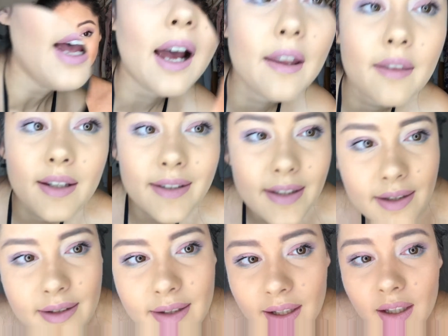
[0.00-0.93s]
and this
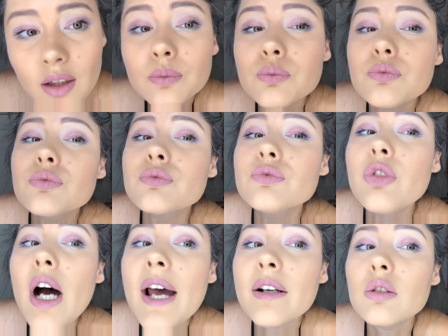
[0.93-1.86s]
is the
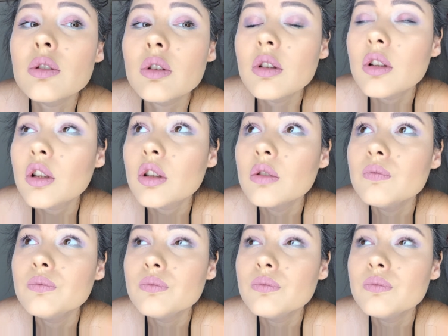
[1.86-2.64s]
final look.